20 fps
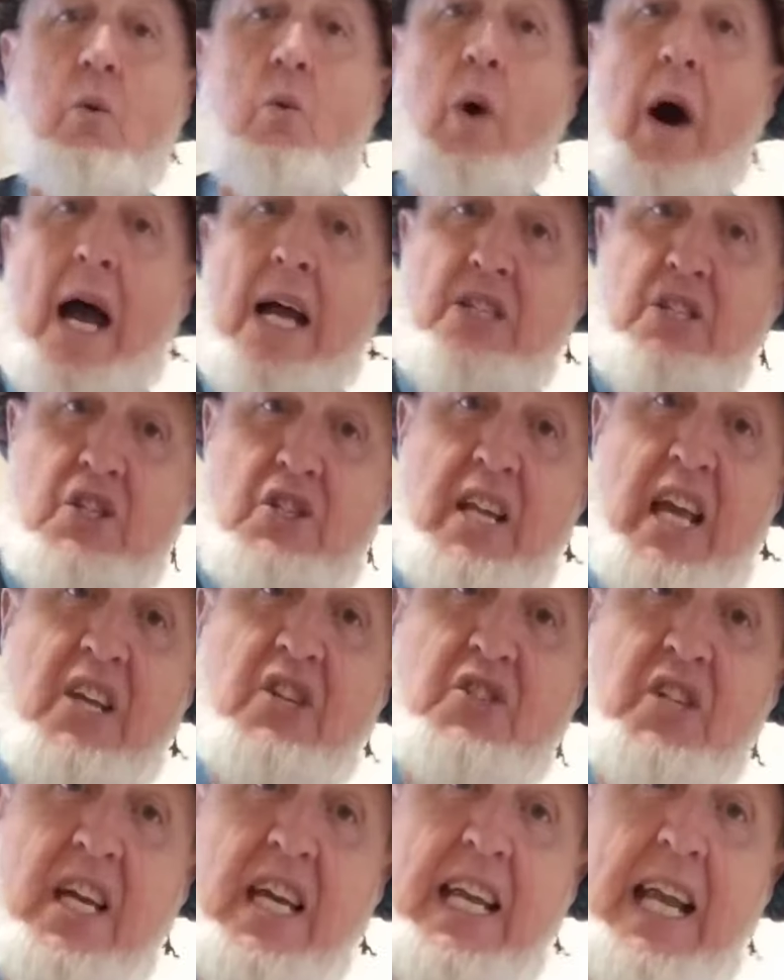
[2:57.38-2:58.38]
why is a snake
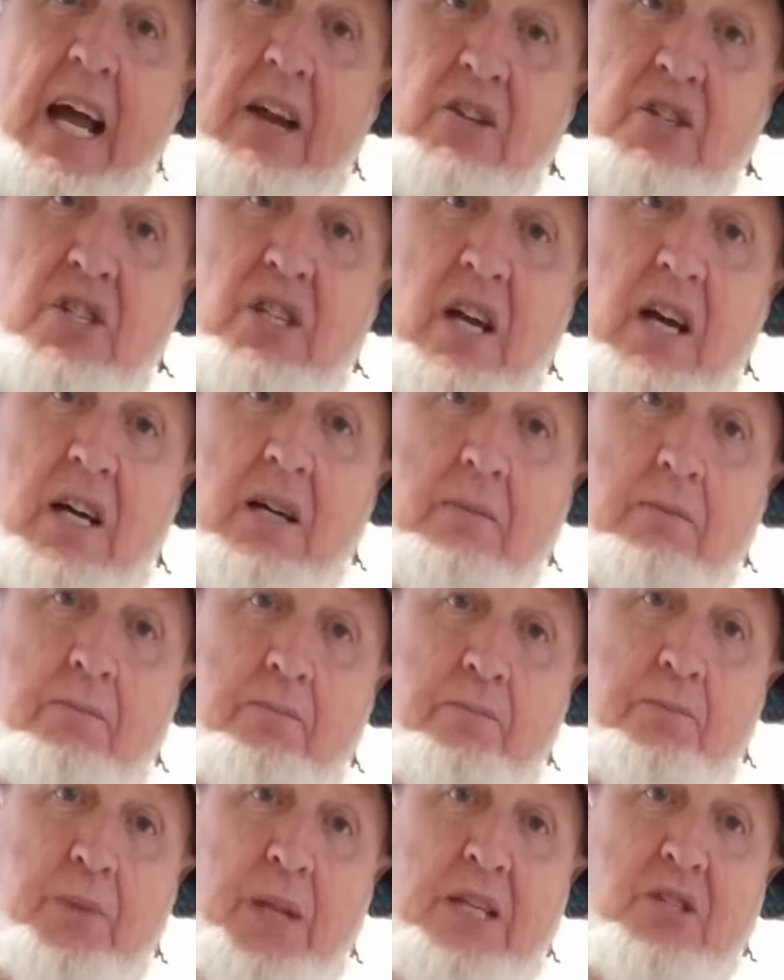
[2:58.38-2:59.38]
sticking out its tongue?
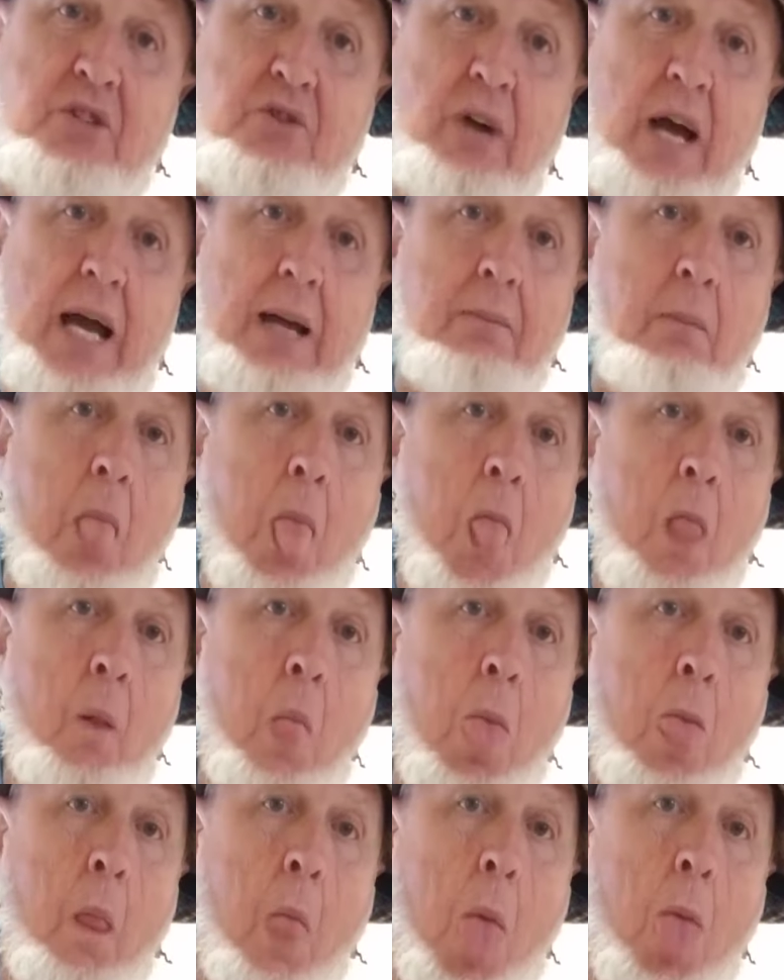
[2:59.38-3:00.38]
Let's try it.
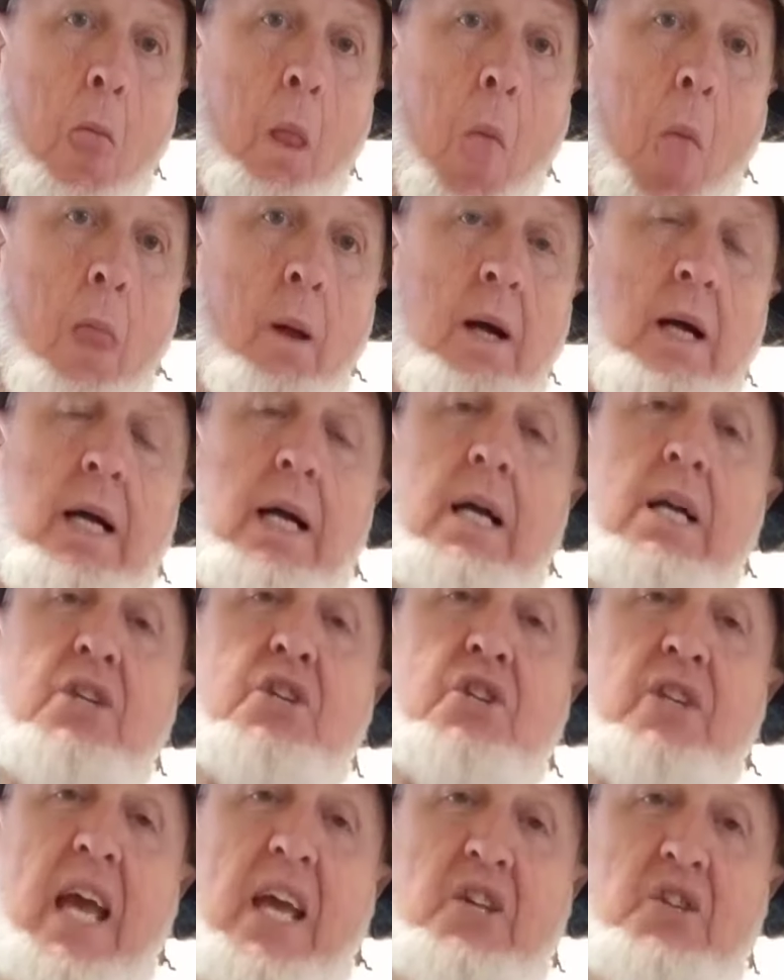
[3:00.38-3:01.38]

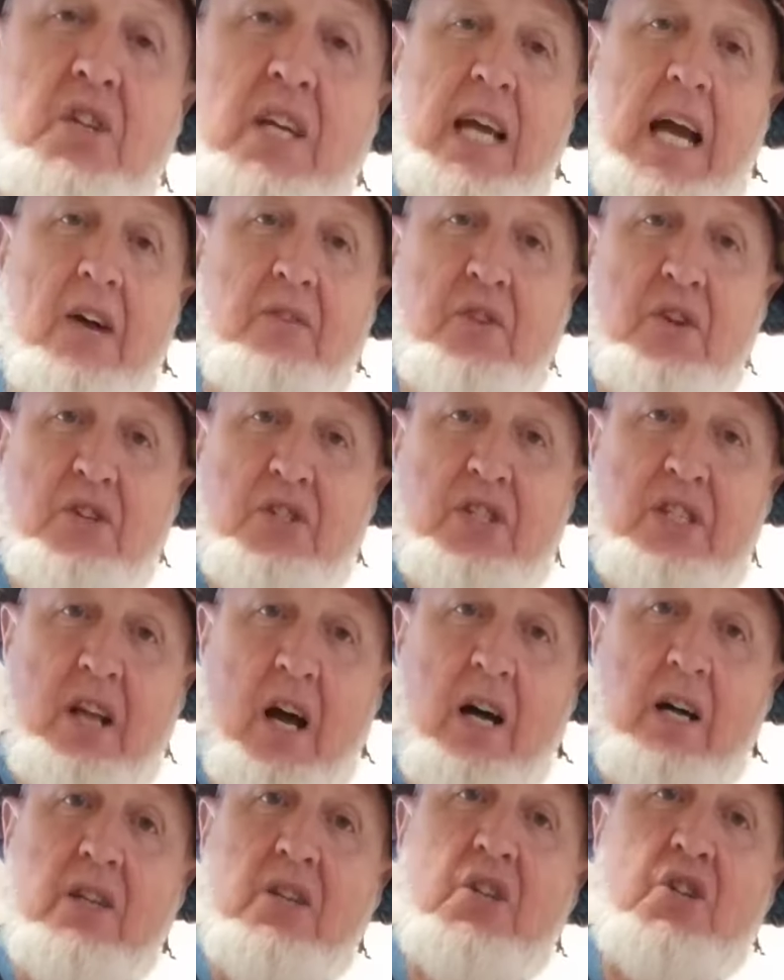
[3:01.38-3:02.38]
Snakes out their
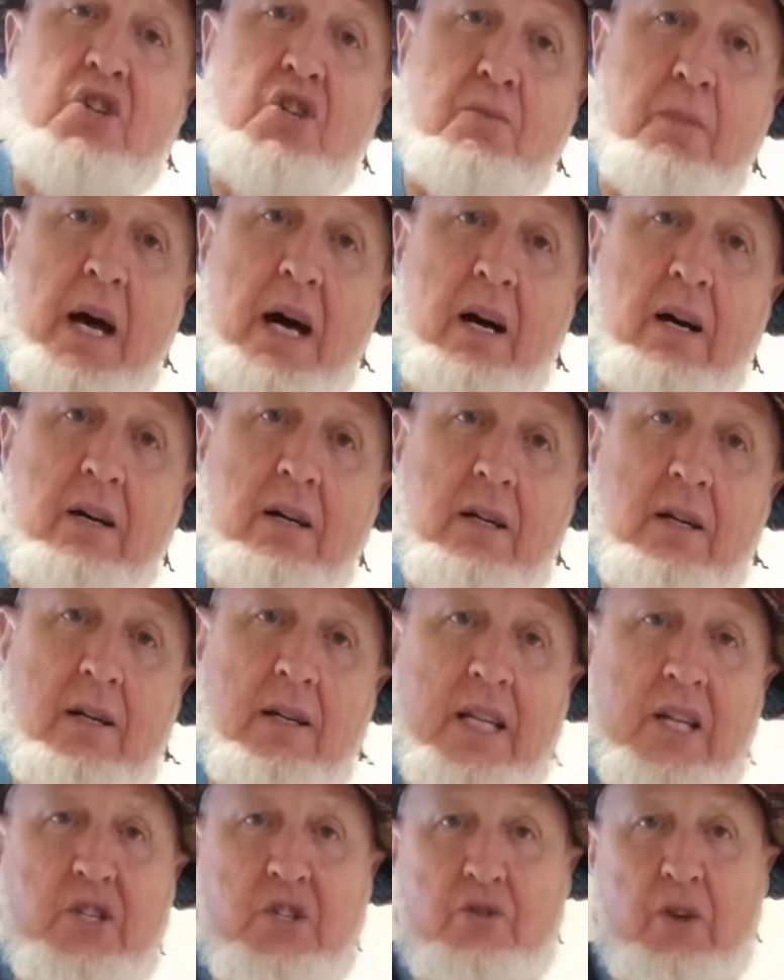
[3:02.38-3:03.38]
tongue to smell.
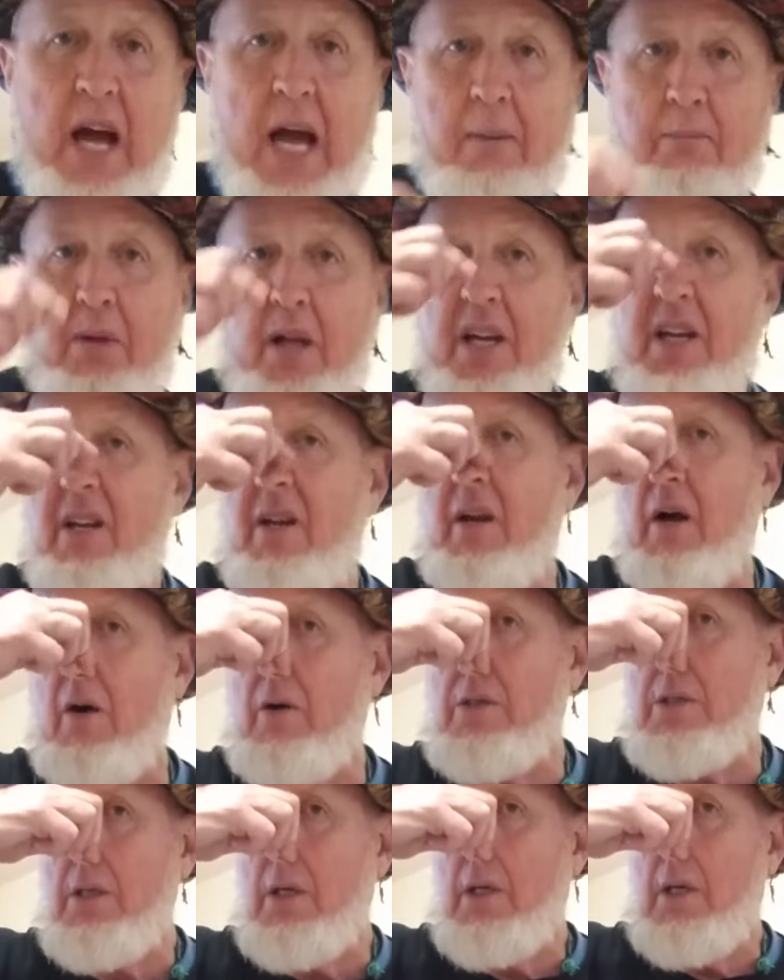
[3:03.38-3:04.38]
Let's try it. Plug your
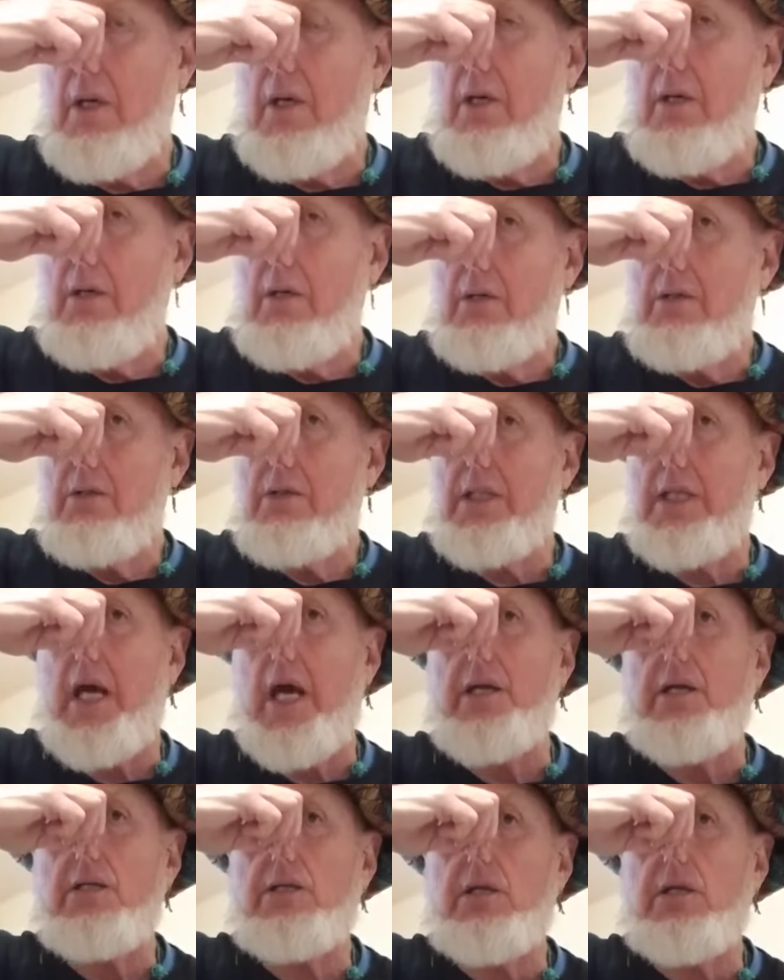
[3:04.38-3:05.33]
nose. Stick out your